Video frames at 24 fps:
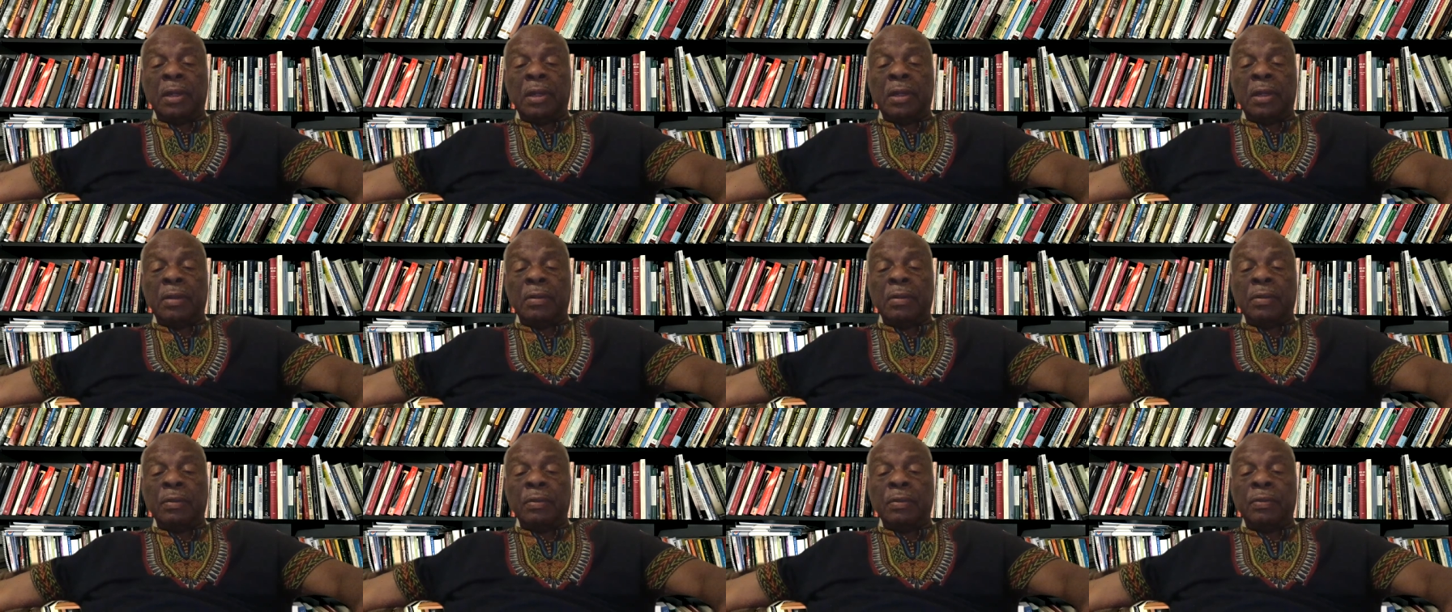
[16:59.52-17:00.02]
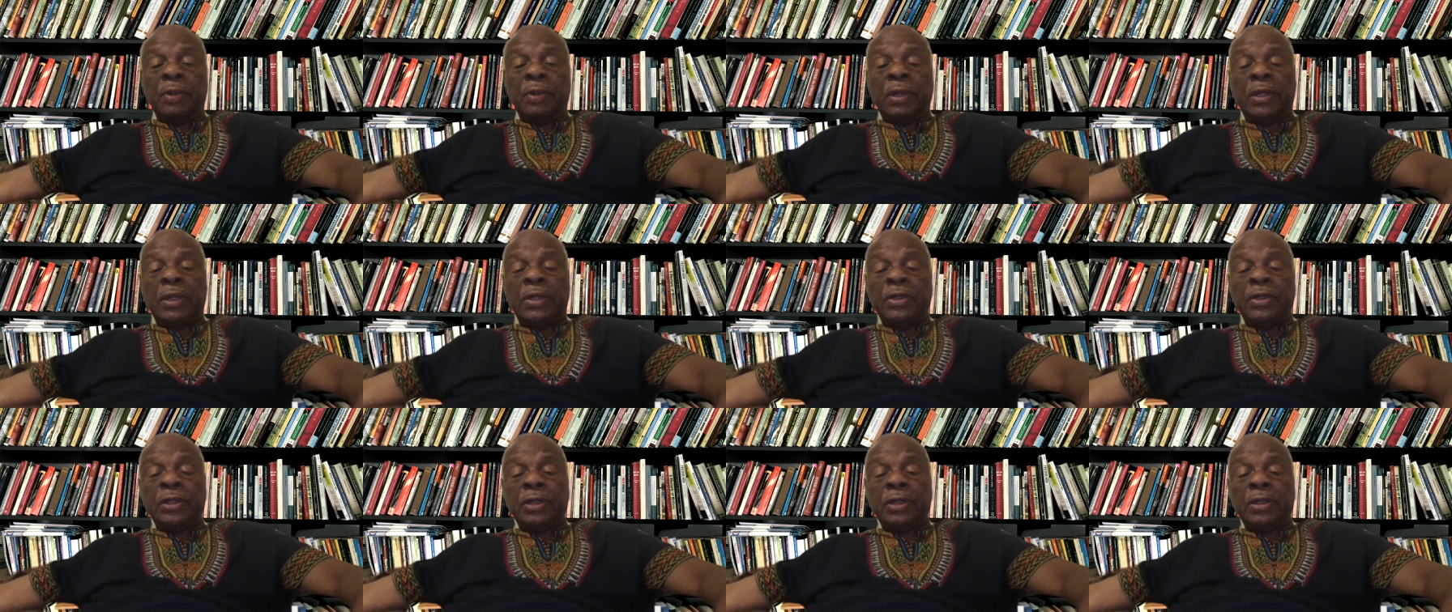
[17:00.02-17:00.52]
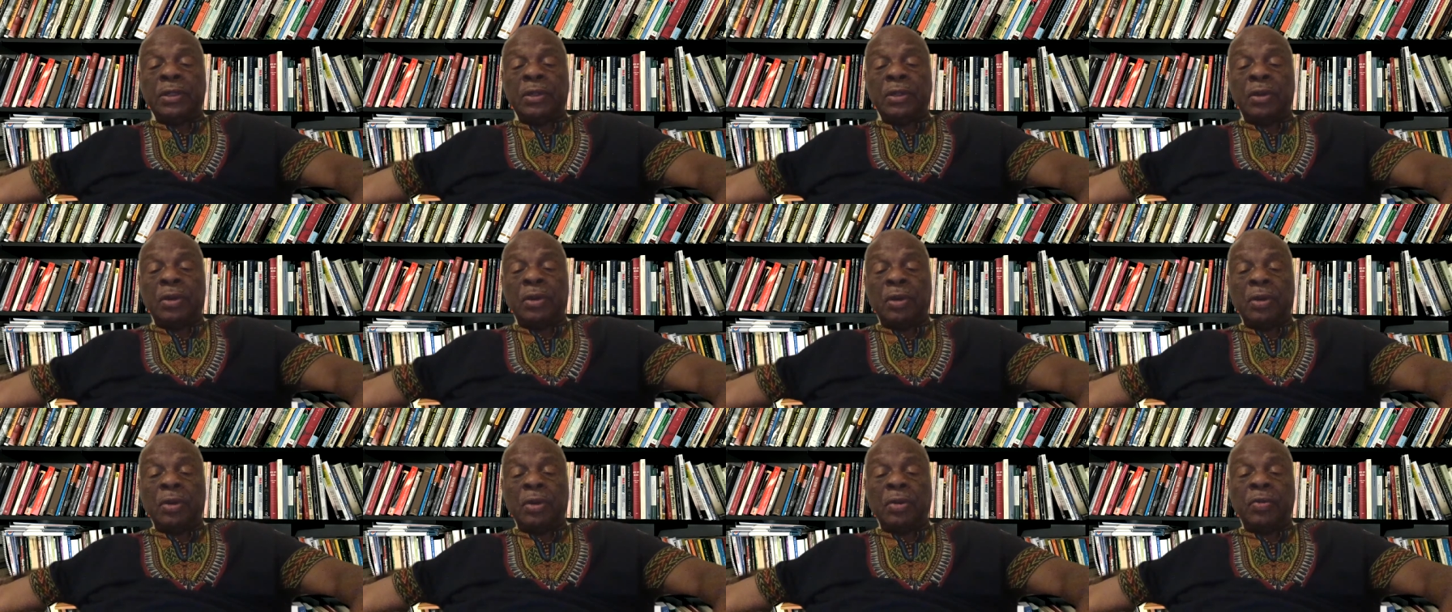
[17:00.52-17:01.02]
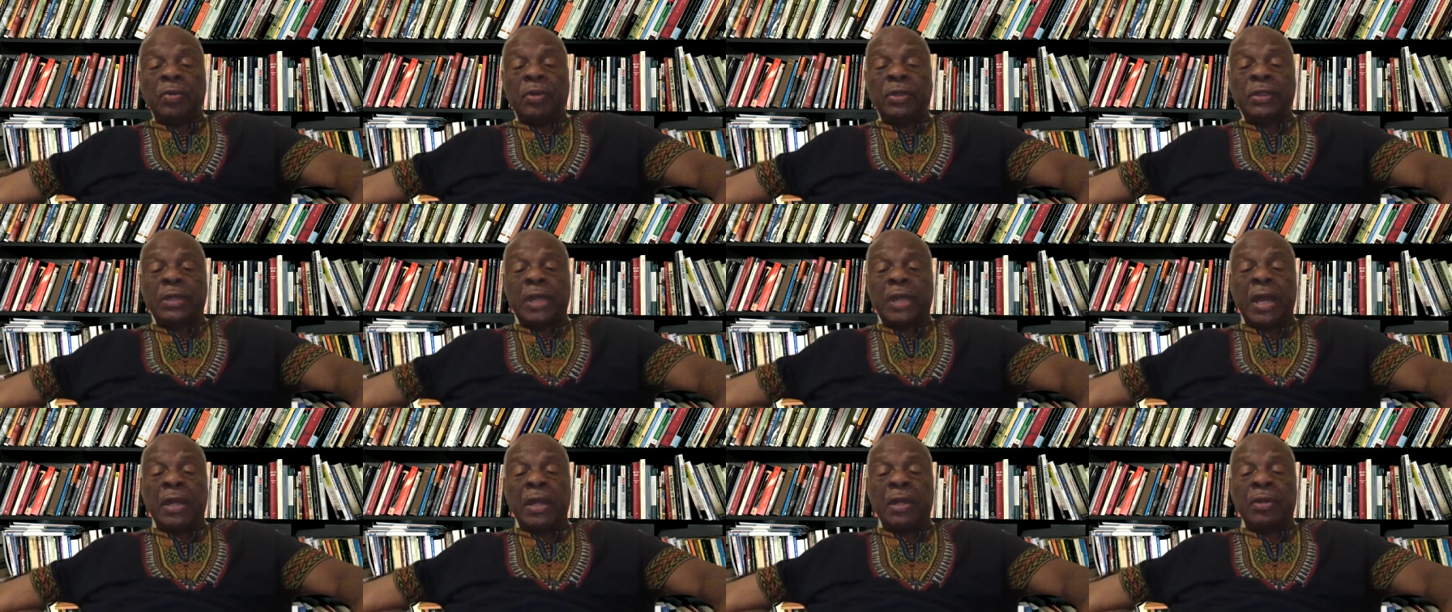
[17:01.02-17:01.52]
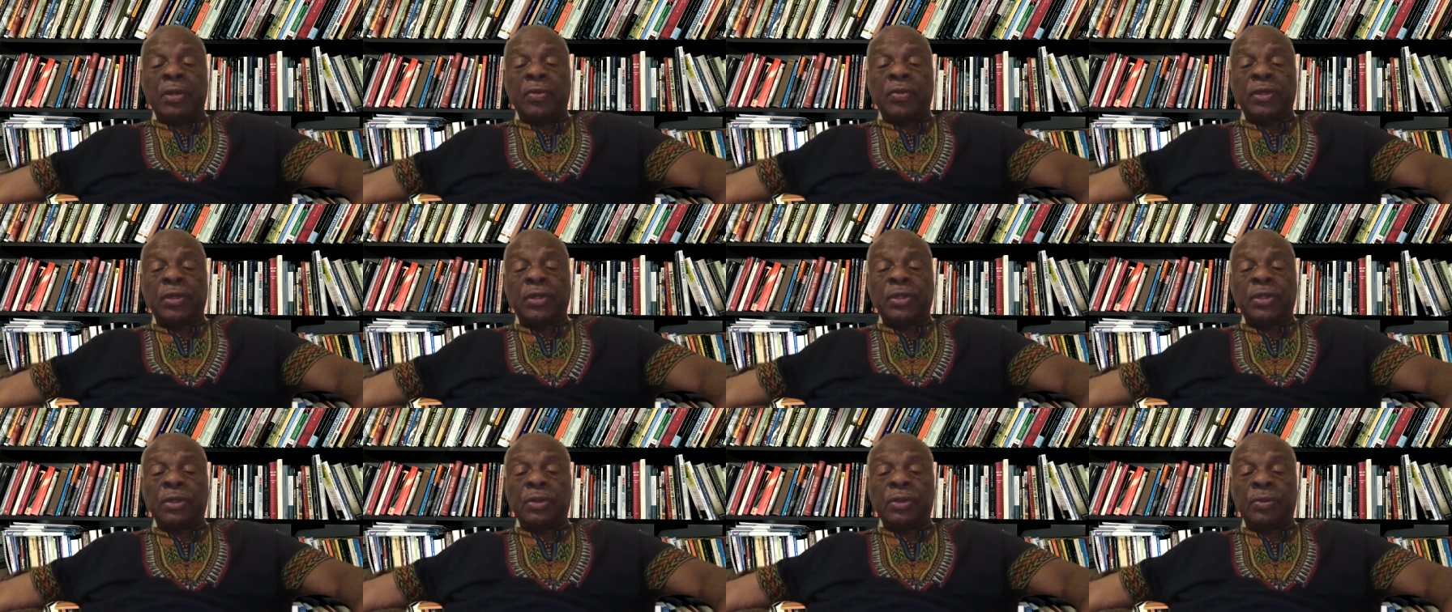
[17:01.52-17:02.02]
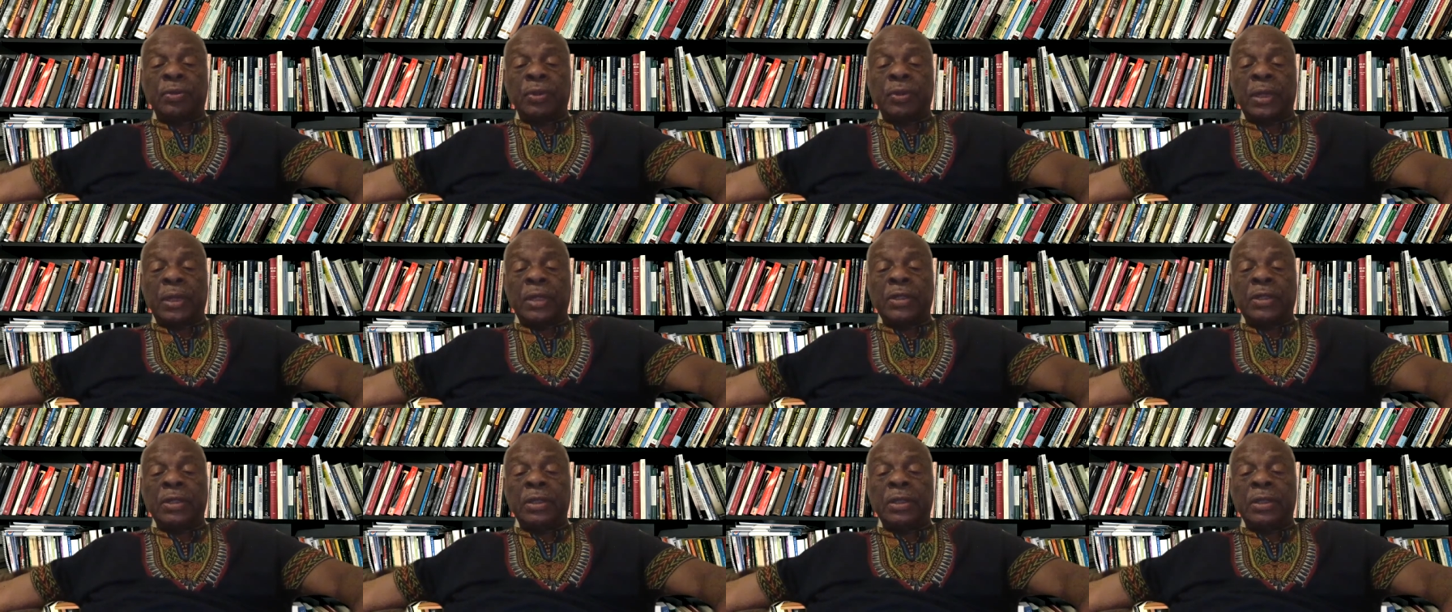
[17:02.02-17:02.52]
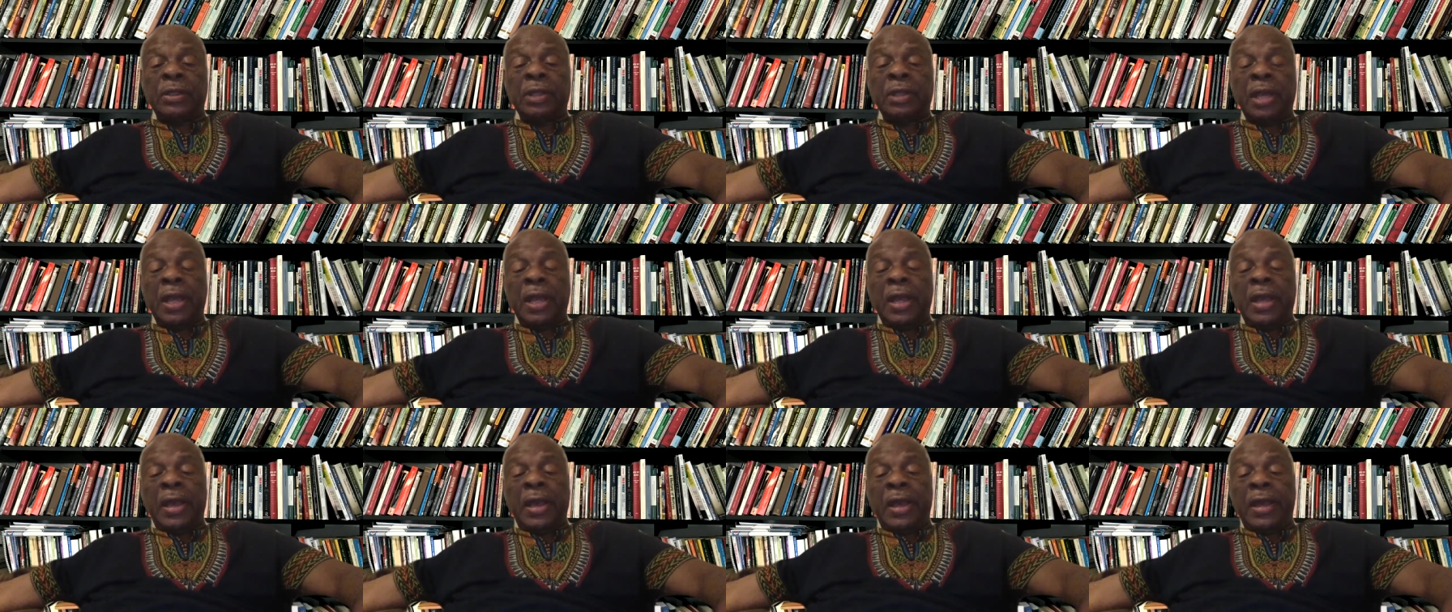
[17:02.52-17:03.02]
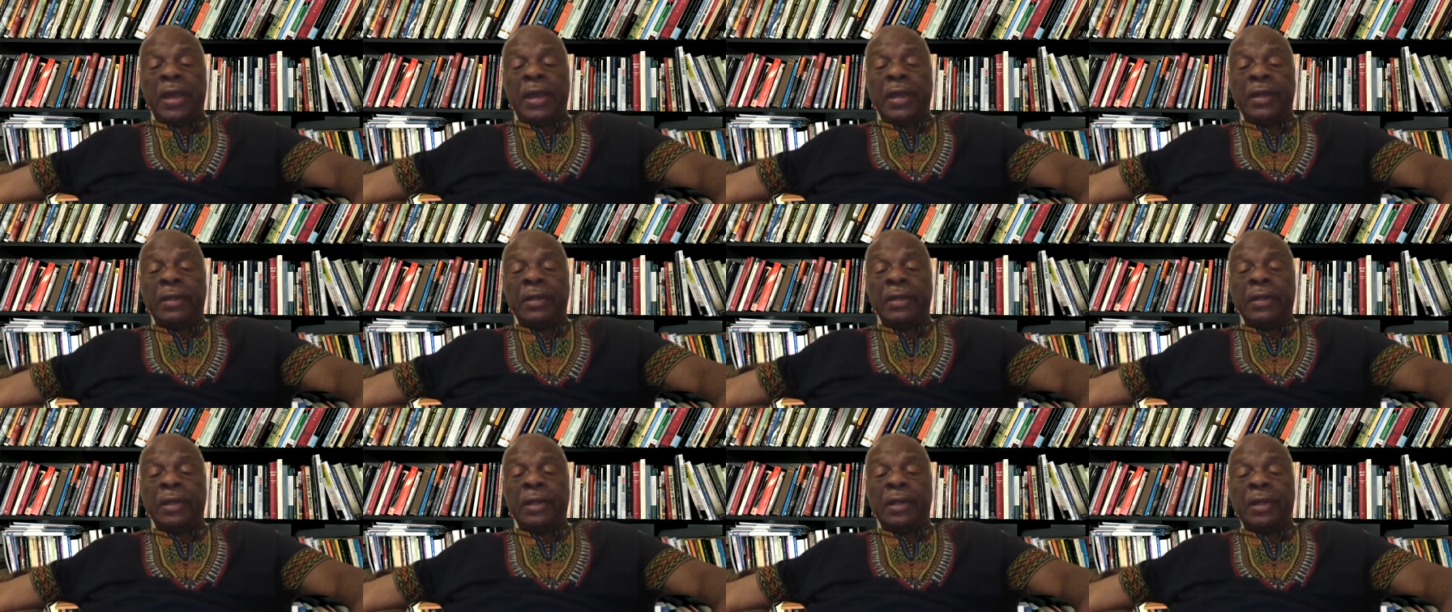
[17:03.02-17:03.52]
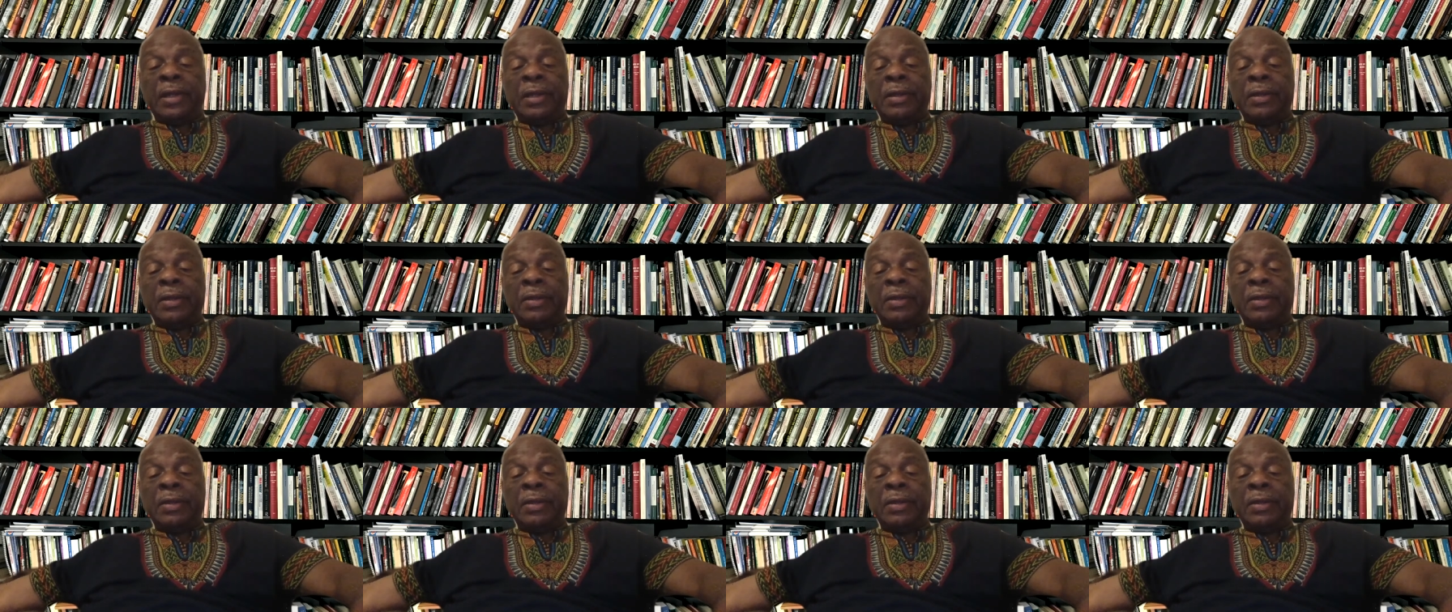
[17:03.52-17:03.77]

religion or Christian religion, and the